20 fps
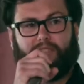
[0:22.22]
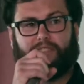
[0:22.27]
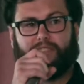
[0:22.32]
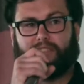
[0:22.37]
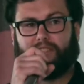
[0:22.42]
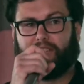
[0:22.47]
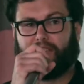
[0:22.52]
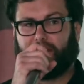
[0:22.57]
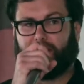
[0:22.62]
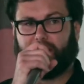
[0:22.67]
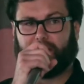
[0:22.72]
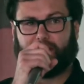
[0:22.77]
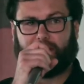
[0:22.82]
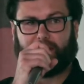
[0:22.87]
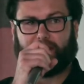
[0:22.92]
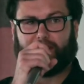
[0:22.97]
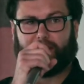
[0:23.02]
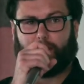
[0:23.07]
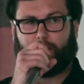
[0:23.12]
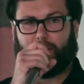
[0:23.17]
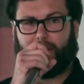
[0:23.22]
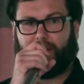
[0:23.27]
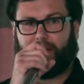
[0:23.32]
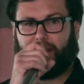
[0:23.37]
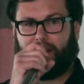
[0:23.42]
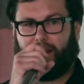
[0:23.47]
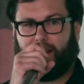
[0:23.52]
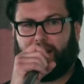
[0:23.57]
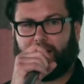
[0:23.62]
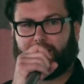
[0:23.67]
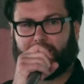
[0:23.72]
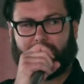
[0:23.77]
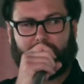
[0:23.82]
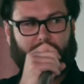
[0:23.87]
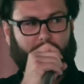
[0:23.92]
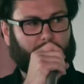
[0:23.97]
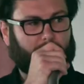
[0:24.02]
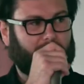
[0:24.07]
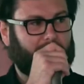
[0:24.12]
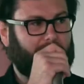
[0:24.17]
just diligence at being
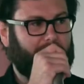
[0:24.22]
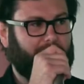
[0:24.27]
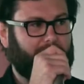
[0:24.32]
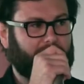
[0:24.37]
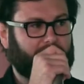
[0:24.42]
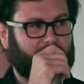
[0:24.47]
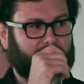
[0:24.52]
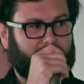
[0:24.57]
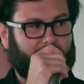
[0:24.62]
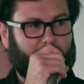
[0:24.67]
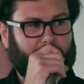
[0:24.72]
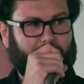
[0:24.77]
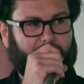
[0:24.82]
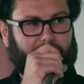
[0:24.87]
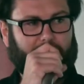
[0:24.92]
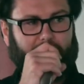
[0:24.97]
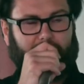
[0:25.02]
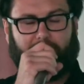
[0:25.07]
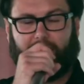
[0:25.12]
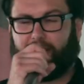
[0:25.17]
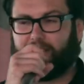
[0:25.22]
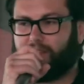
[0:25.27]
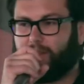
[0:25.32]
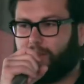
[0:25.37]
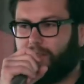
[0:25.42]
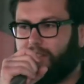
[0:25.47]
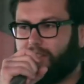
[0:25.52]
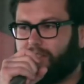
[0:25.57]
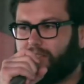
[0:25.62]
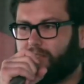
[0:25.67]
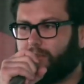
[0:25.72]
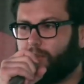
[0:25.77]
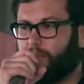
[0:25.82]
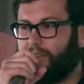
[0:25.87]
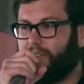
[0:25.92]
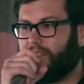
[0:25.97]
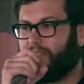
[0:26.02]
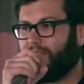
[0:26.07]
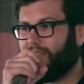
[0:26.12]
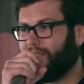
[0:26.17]
awesome and sharing your awesomeness
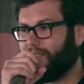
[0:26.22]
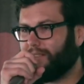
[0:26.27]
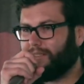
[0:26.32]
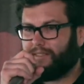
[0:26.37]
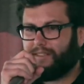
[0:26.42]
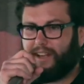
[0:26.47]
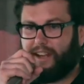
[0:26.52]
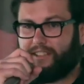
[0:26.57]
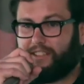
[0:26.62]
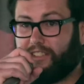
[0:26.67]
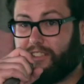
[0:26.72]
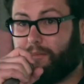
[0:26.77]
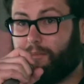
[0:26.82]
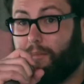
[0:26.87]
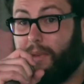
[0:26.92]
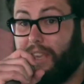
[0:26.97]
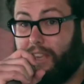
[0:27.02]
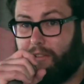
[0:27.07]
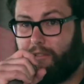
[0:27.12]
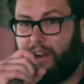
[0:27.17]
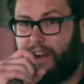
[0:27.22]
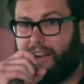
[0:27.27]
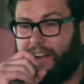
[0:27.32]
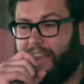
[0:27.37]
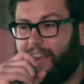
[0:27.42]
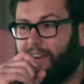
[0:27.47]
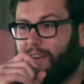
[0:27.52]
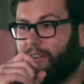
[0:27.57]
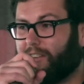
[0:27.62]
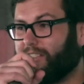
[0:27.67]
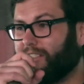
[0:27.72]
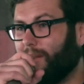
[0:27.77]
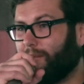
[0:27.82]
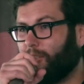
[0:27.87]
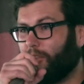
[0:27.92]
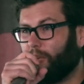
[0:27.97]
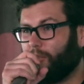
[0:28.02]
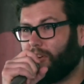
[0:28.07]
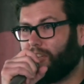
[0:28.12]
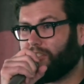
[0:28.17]
with not just me right now, because I'm the
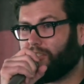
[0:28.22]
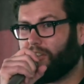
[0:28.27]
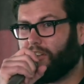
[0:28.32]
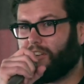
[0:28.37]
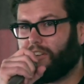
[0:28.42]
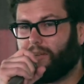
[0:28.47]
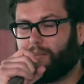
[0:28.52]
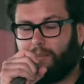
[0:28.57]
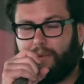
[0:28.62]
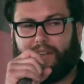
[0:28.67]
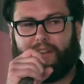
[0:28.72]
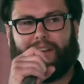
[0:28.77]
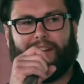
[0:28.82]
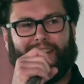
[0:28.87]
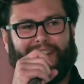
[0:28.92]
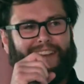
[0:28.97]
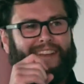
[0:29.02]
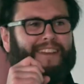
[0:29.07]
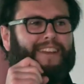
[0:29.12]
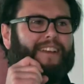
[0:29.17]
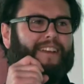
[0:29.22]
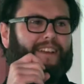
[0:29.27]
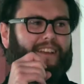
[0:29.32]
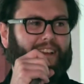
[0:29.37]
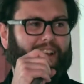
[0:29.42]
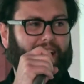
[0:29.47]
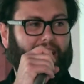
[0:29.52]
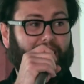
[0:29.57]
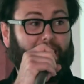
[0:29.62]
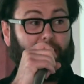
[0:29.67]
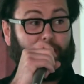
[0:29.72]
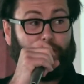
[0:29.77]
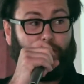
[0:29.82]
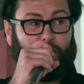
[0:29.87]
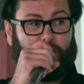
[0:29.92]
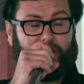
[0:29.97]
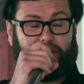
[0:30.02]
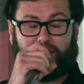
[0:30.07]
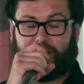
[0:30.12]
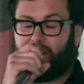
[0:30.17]
only one who's heard it, but I look
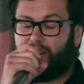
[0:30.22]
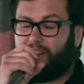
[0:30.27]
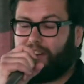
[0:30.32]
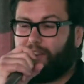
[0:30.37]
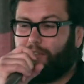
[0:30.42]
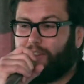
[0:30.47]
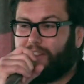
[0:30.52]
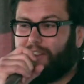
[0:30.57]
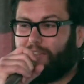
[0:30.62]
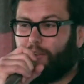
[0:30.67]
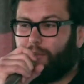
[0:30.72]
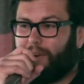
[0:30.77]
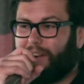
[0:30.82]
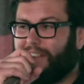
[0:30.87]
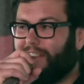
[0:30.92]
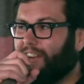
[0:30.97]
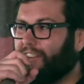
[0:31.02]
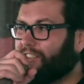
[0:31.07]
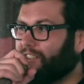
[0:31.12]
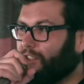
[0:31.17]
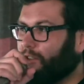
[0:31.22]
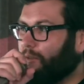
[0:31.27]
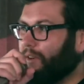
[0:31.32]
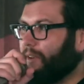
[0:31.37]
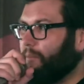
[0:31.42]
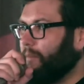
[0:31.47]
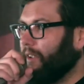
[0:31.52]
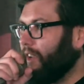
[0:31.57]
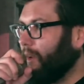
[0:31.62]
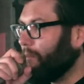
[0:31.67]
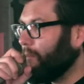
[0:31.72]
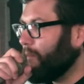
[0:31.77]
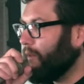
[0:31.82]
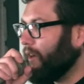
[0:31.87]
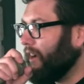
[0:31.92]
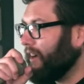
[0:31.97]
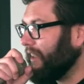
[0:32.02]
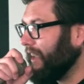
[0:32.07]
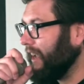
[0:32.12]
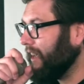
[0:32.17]
forward to sharing it with everybody else so we can be up and
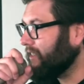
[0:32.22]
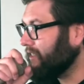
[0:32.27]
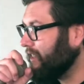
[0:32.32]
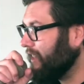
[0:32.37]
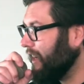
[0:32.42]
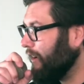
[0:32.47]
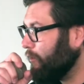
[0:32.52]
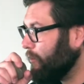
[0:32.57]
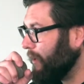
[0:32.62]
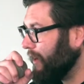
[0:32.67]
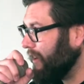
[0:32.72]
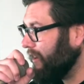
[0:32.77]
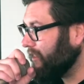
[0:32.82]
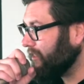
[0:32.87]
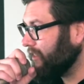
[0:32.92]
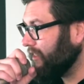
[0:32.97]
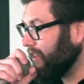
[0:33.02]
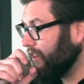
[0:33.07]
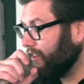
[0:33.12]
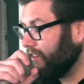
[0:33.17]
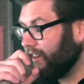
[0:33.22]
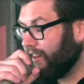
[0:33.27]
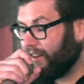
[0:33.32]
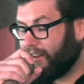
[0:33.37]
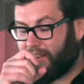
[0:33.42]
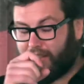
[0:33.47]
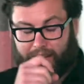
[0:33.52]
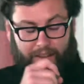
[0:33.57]
broadcasting and everybody else can hear it.